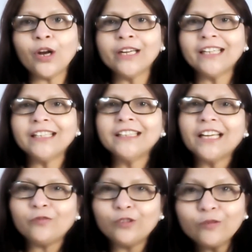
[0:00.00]
not getting
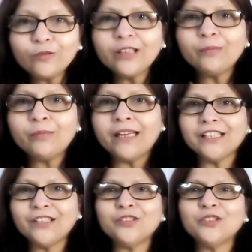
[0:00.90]
that fulfillment
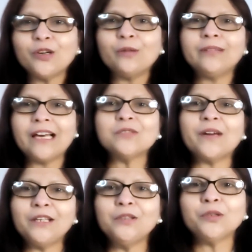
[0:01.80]
in your job. That's
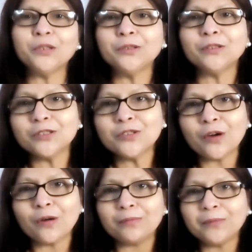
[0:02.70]
why you quit the job,